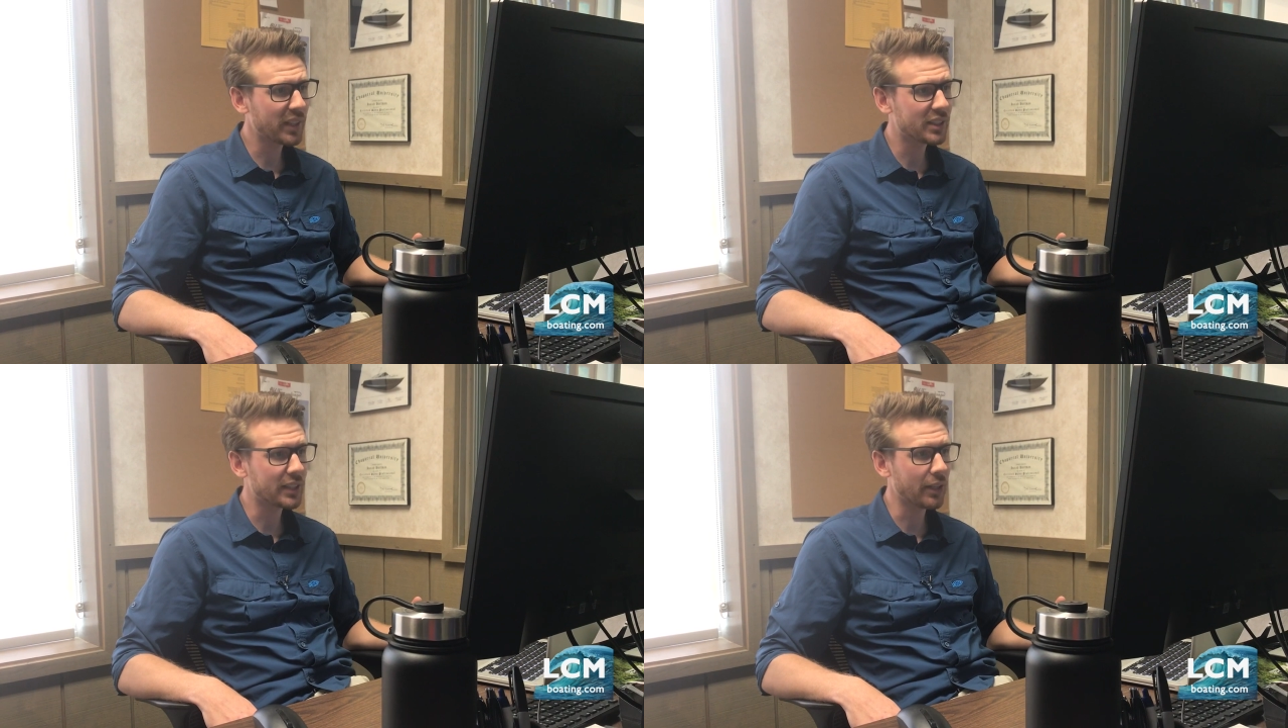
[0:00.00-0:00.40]

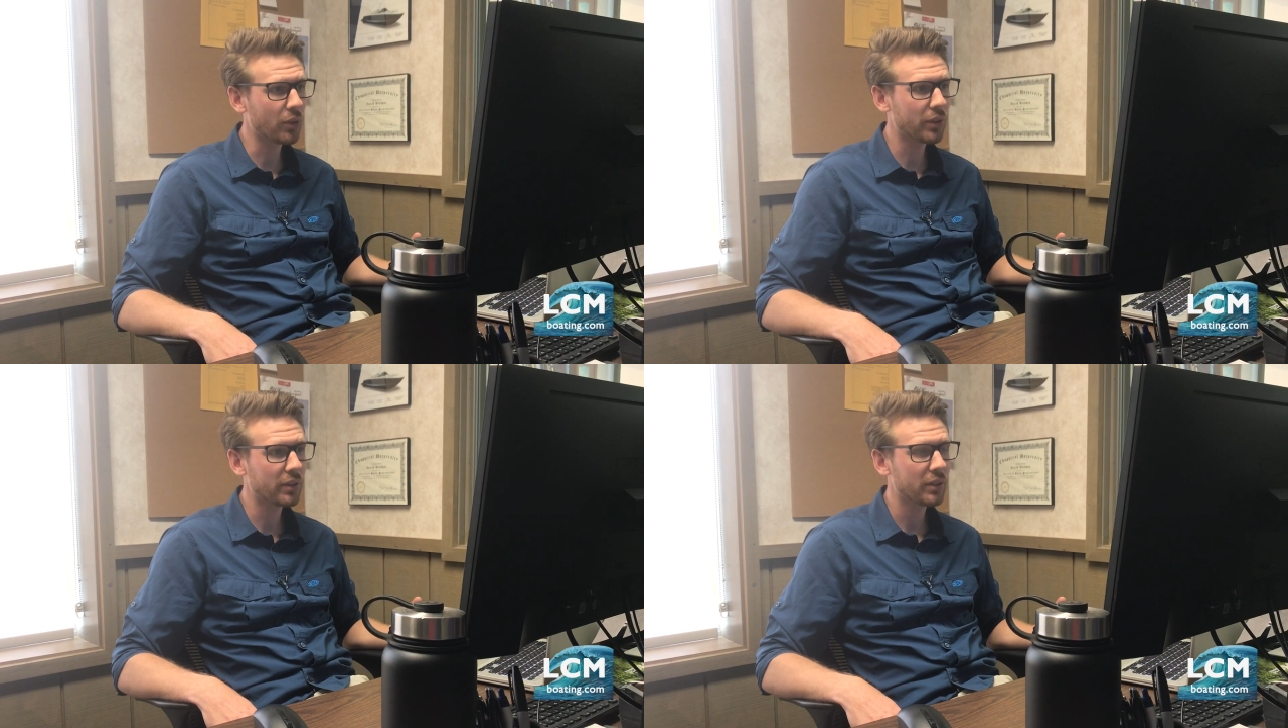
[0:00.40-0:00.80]

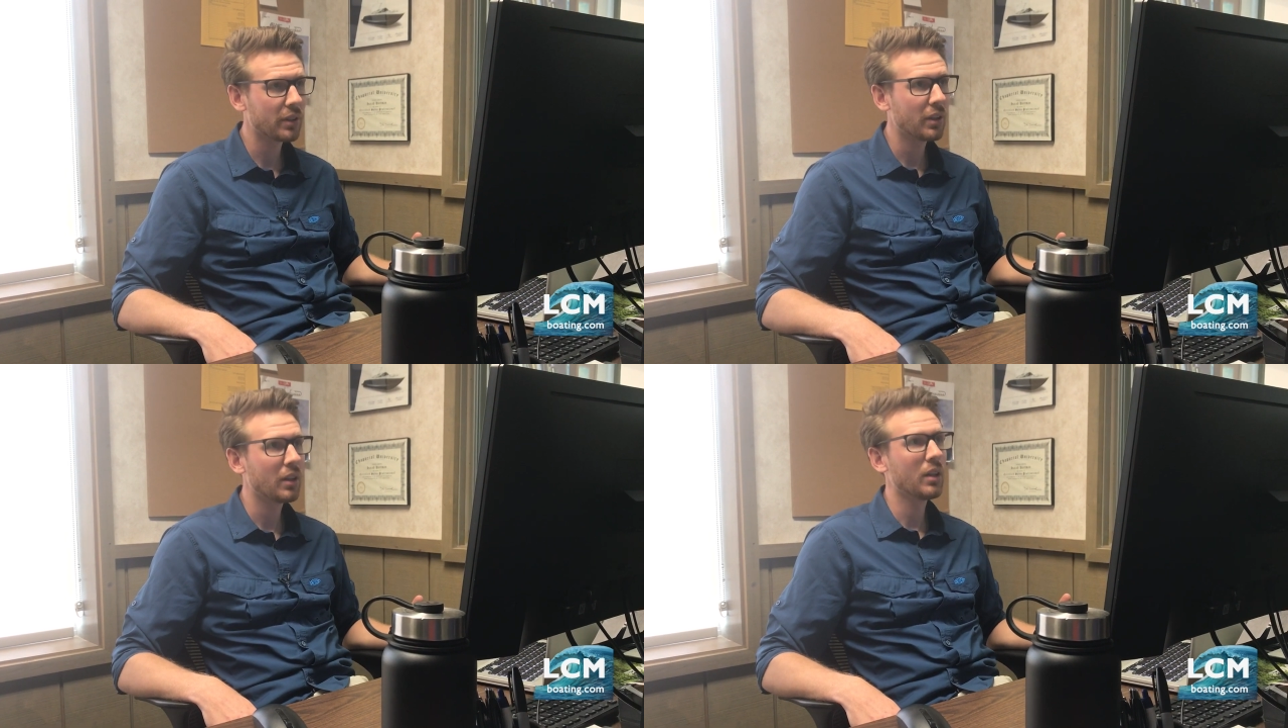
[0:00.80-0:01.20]
considered
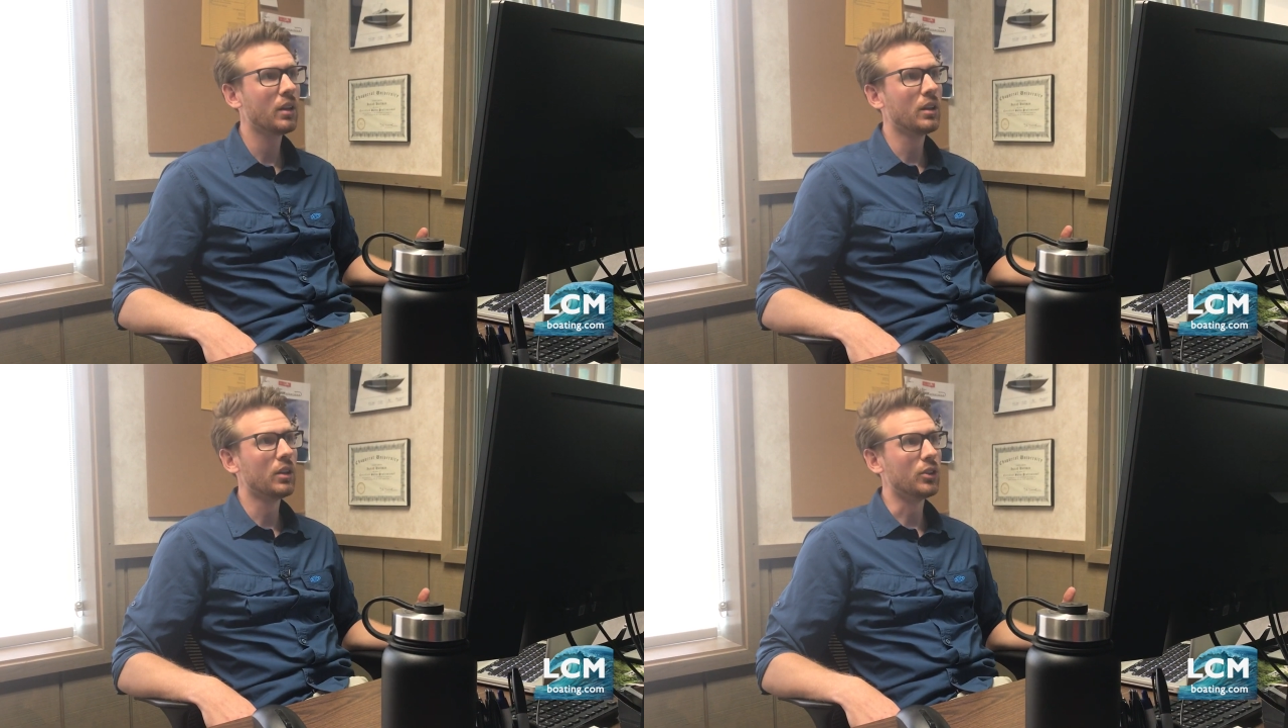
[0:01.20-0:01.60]

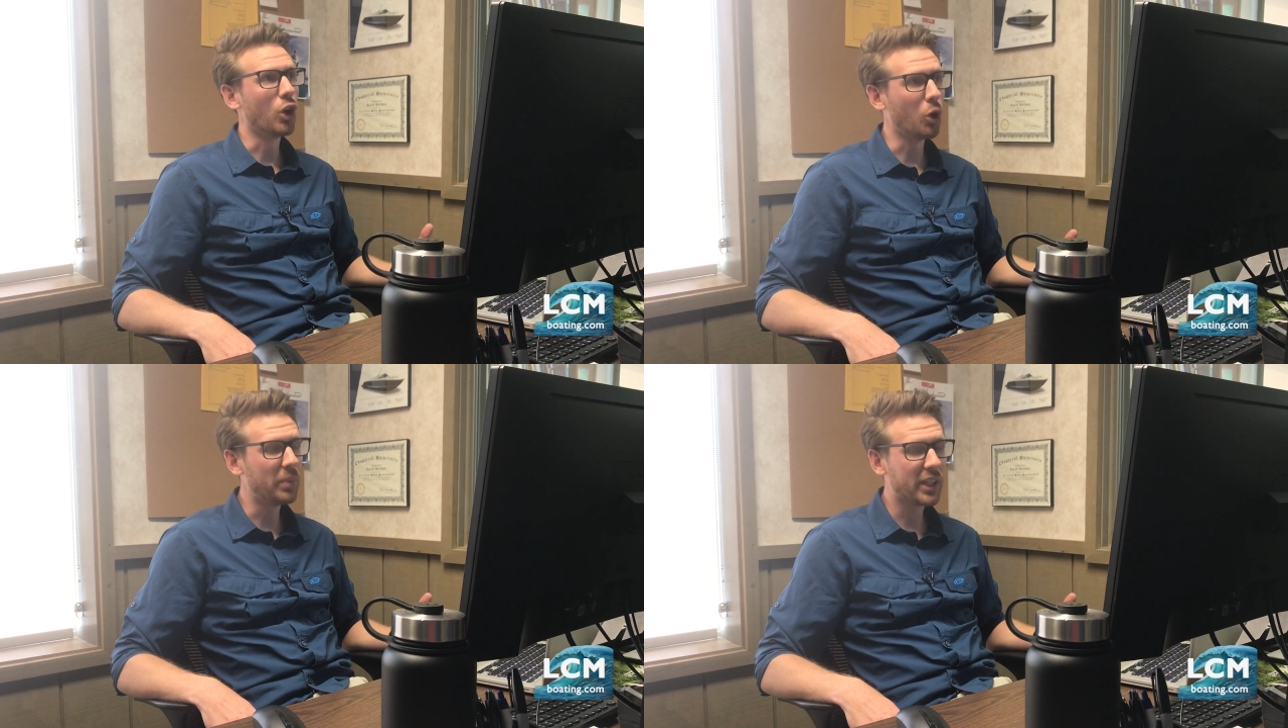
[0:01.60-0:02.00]
the
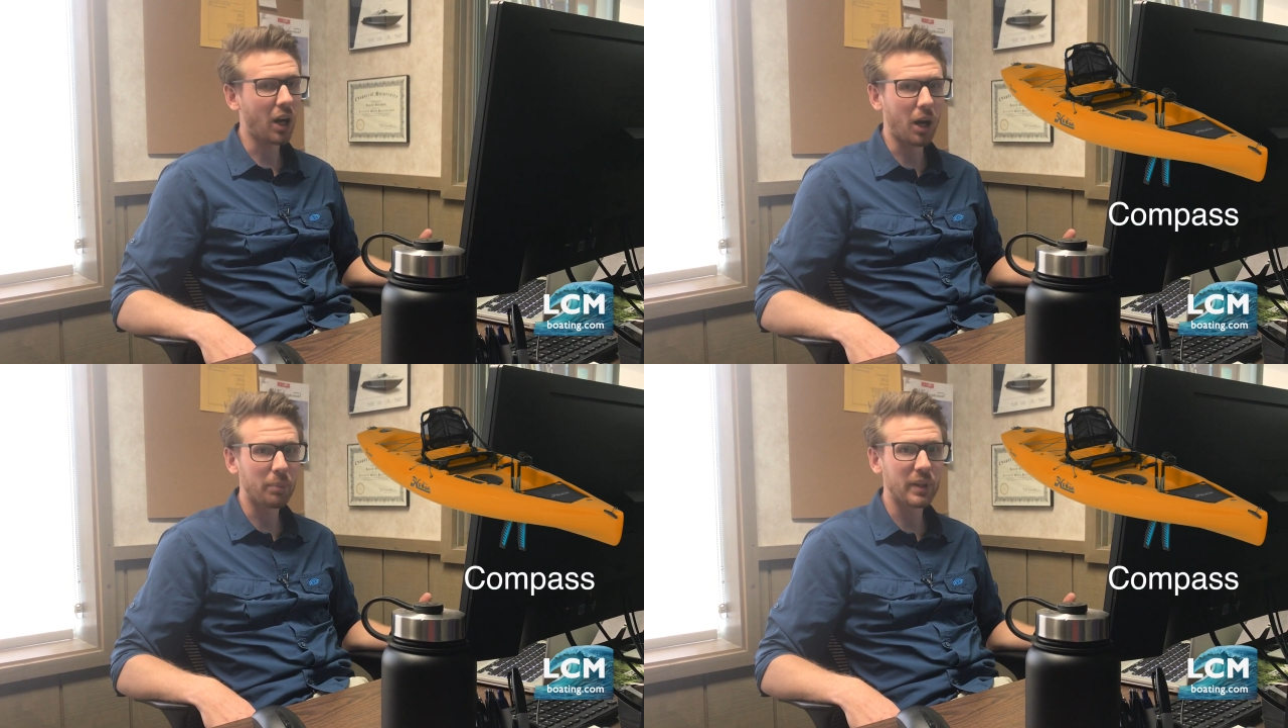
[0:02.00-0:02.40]
Hobie
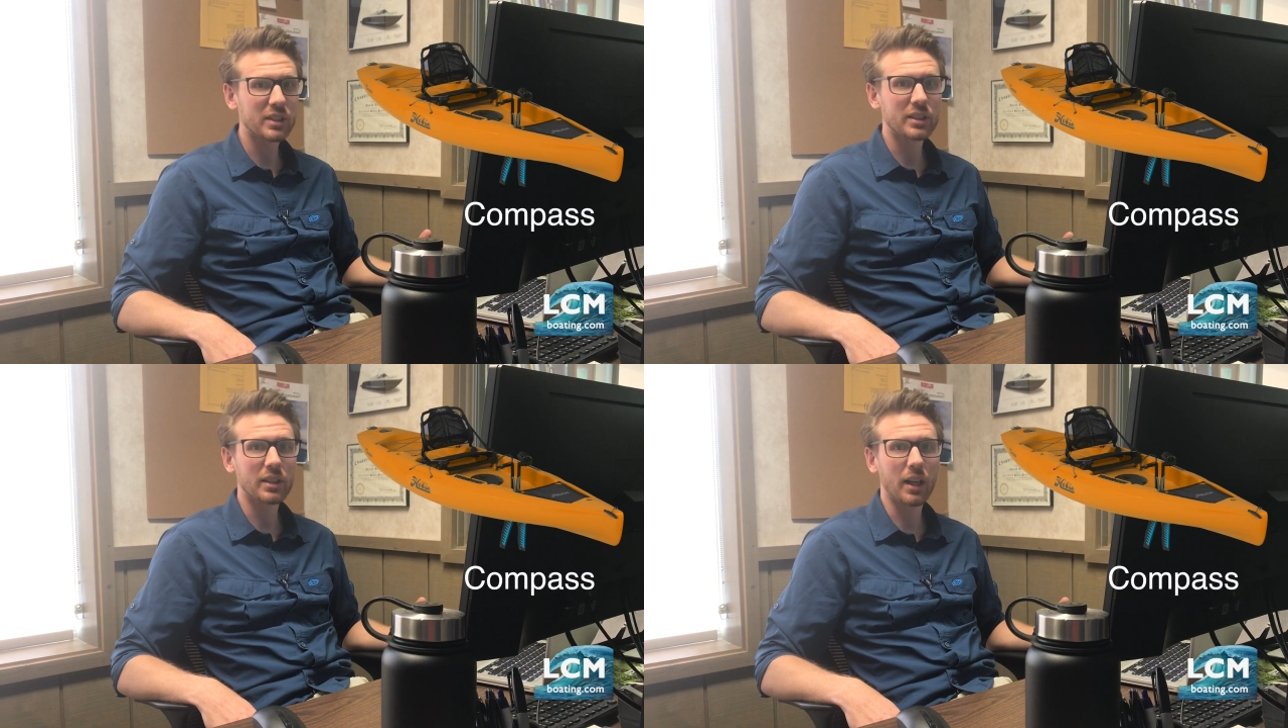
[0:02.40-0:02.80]

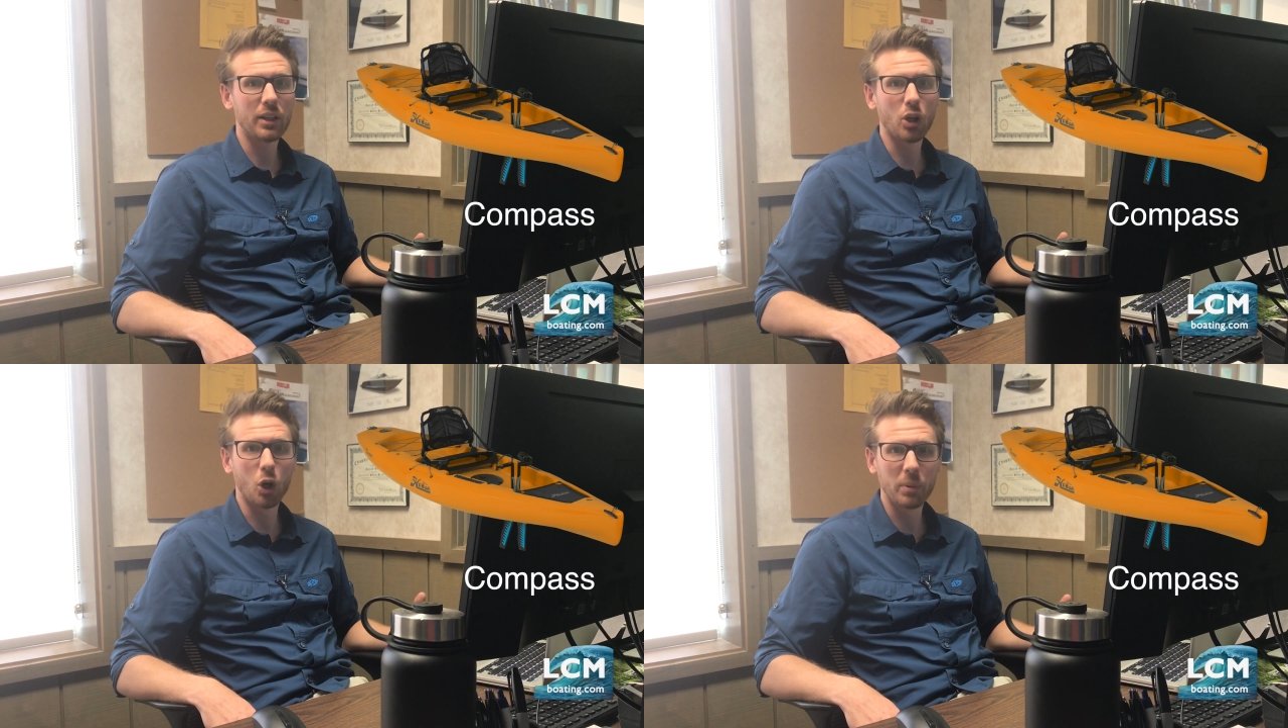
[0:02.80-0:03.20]
Compass
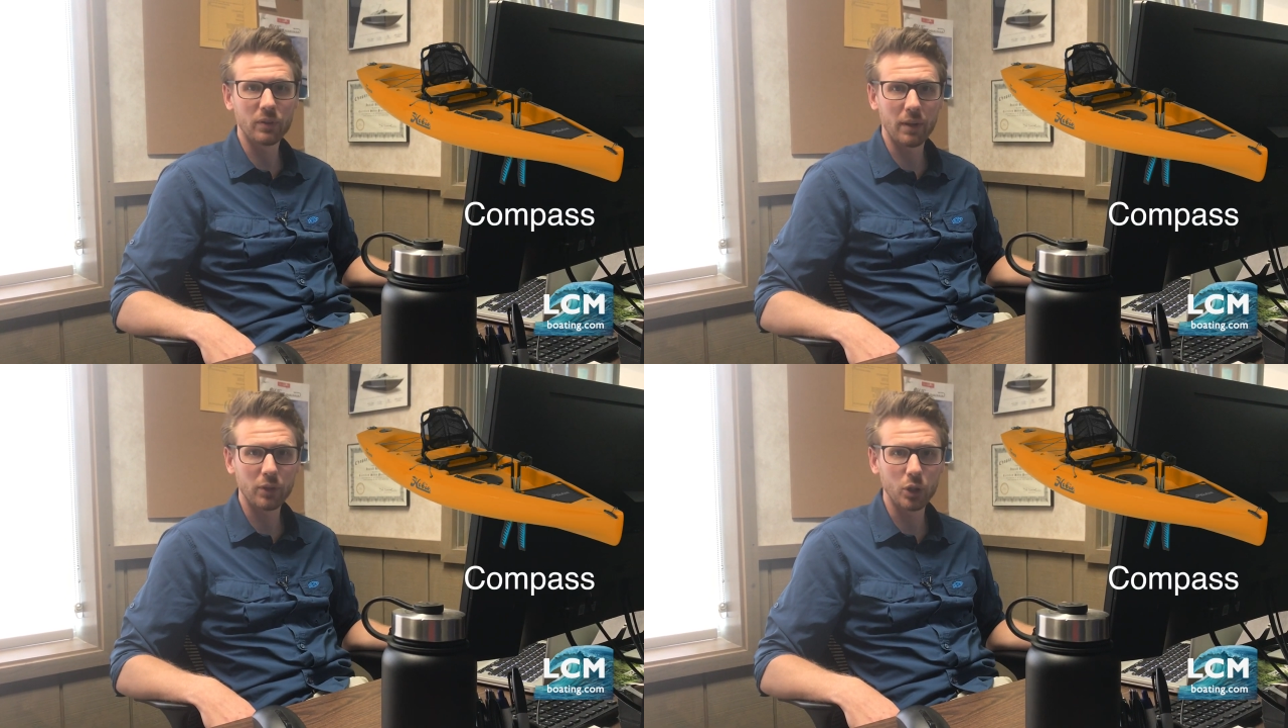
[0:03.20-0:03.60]
and the Hobie
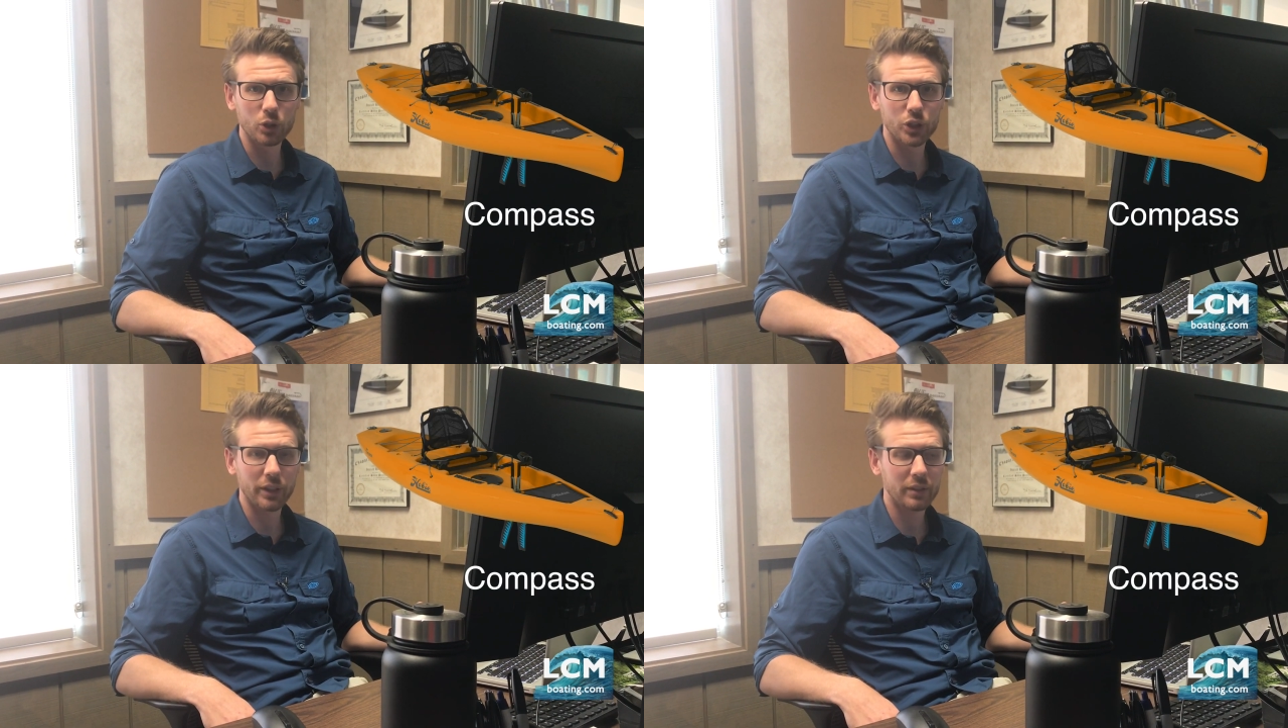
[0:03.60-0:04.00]

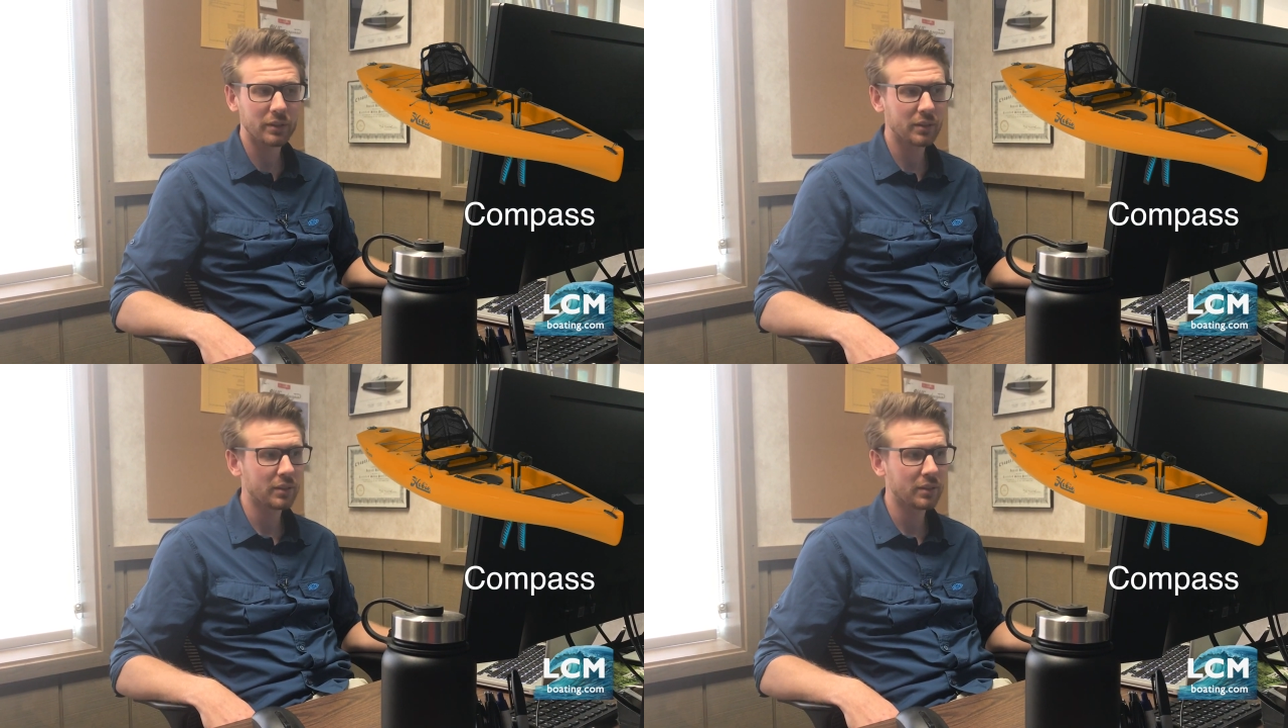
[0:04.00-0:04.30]
Revolution,